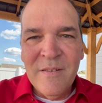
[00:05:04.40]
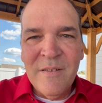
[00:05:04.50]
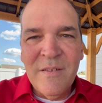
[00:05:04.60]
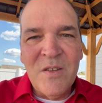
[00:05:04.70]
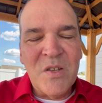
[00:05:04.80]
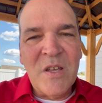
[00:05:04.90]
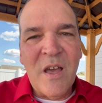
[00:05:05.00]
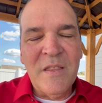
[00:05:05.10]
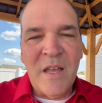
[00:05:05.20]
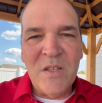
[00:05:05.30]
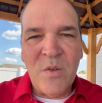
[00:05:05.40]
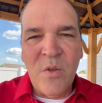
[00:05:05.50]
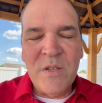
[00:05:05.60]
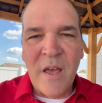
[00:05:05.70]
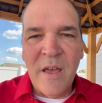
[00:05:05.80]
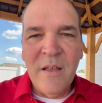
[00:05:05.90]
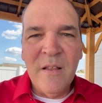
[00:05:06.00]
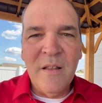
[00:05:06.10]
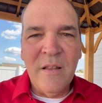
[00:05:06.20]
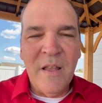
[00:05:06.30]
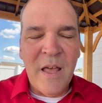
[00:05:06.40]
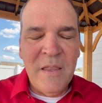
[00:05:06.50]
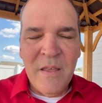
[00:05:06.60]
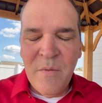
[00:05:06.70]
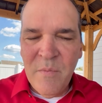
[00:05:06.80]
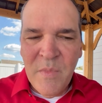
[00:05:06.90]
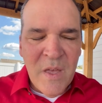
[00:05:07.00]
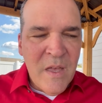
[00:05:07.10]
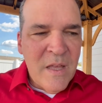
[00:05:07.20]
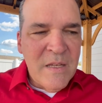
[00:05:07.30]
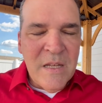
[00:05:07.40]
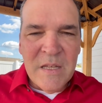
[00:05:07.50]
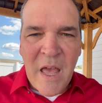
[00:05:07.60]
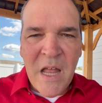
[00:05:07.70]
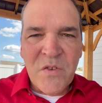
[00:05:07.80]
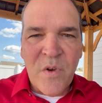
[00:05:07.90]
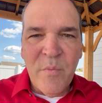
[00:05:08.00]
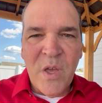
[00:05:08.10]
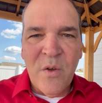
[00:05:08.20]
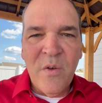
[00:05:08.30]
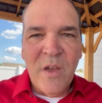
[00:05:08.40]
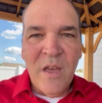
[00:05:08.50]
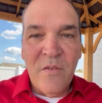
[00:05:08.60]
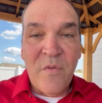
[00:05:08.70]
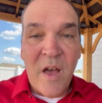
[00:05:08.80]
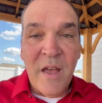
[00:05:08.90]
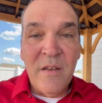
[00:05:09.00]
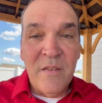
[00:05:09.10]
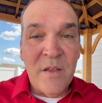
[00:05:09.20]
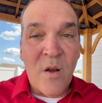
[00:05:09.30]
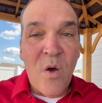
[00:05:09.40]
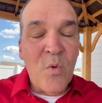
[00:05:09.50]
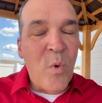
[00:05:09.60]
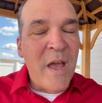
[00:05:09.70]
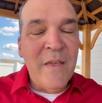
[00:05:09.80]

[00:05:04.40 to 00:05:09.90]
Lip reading: Just cut that soul tie. Let them detach from you and find their own way.